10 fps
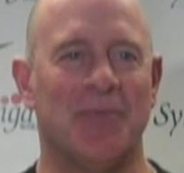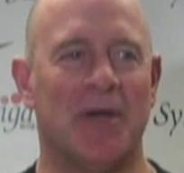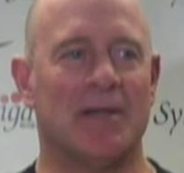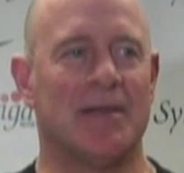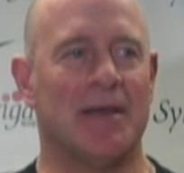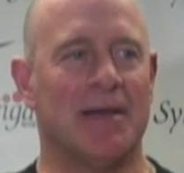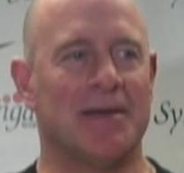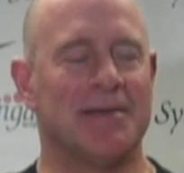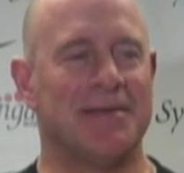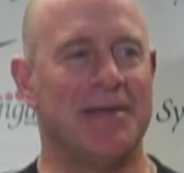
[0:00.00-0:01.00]
But,
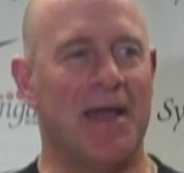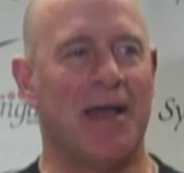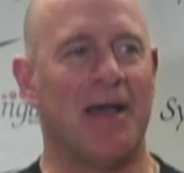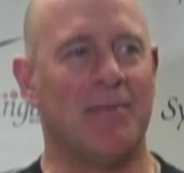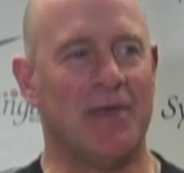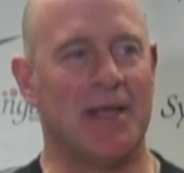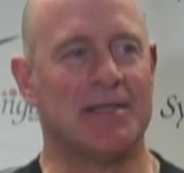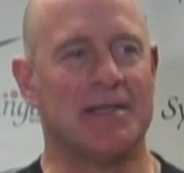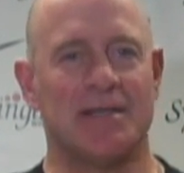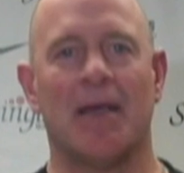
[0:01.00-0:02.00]
yeah, I mean,
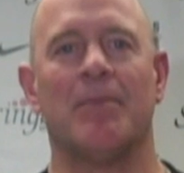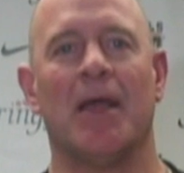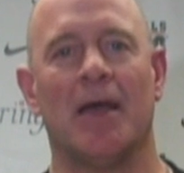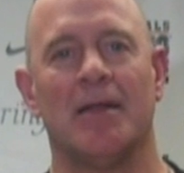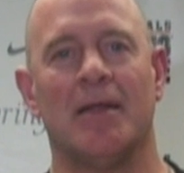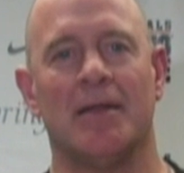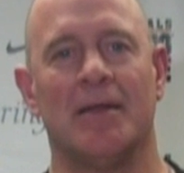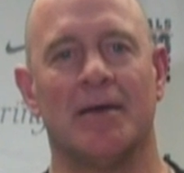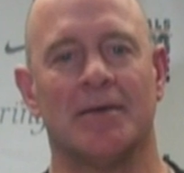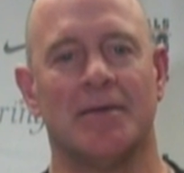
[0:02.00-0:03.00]
that's a stepdad.
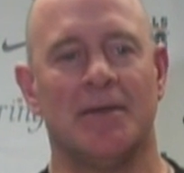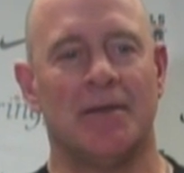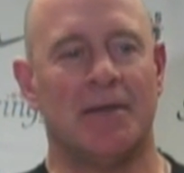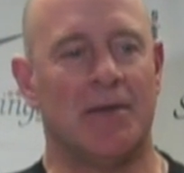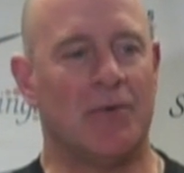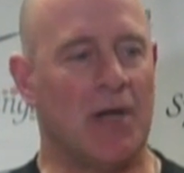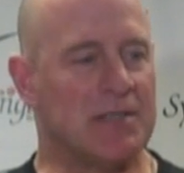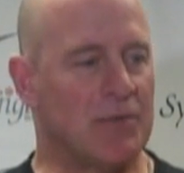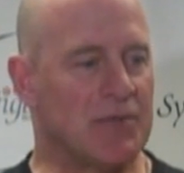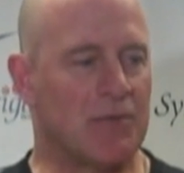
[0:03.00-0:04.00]
And
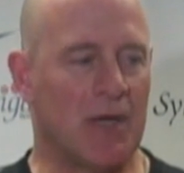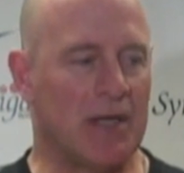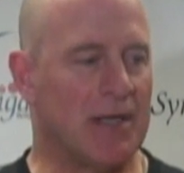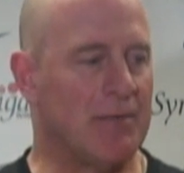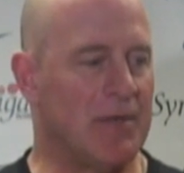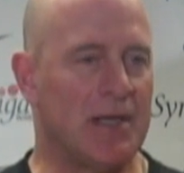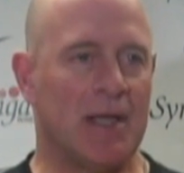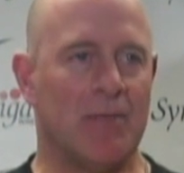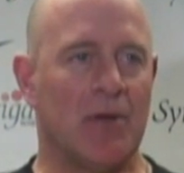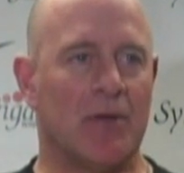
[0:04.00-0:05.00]
Grayson was a great kid when he
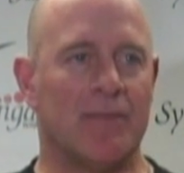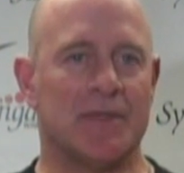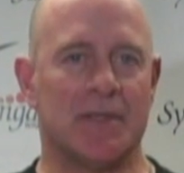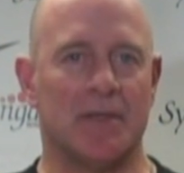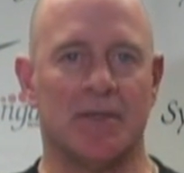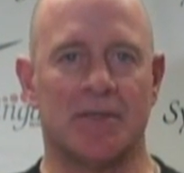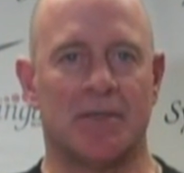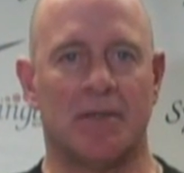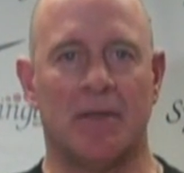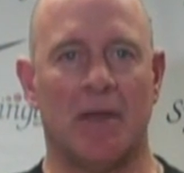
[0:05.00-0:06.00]
came here on a visit. Just
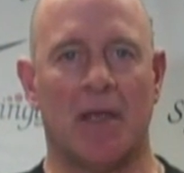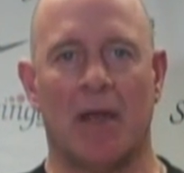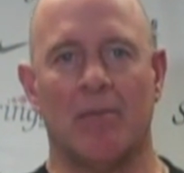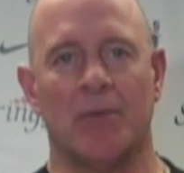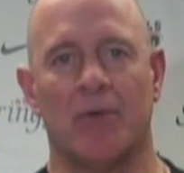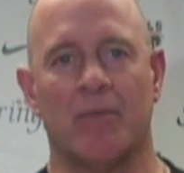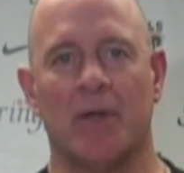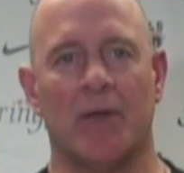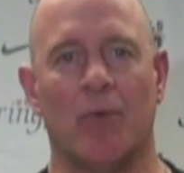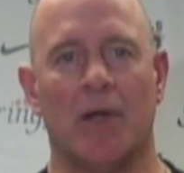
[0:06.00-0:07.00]
kind of blew
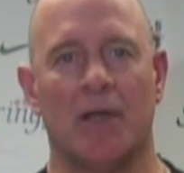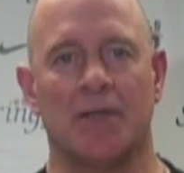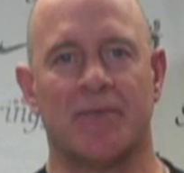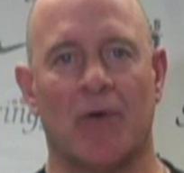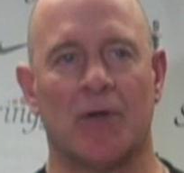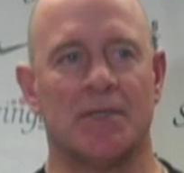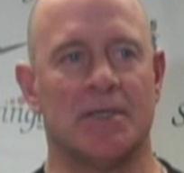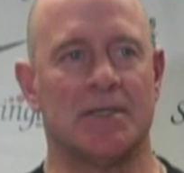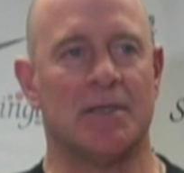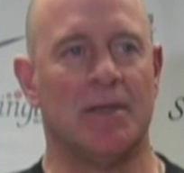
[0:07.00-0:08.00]
everybody away as far as
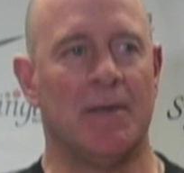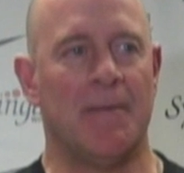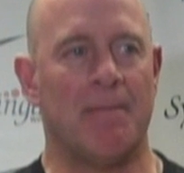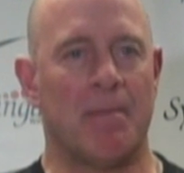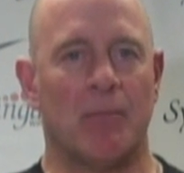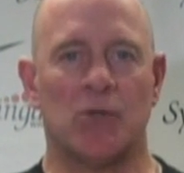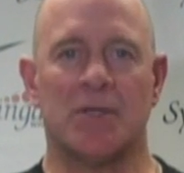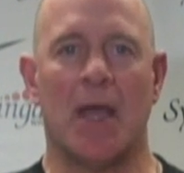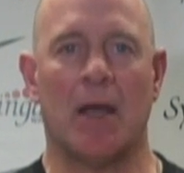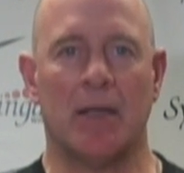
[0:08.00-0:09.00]
his
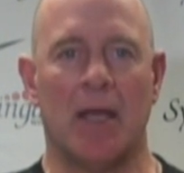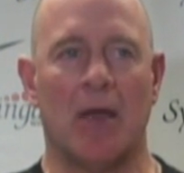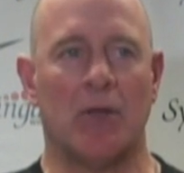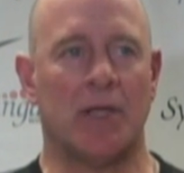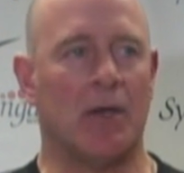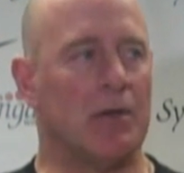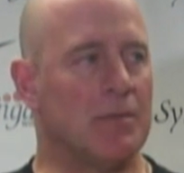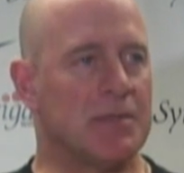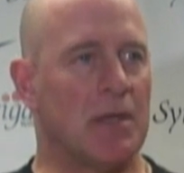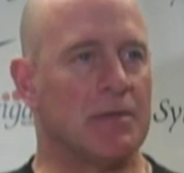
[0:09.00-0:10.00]
personality, how he carried
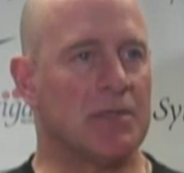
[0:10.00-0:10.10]
himself.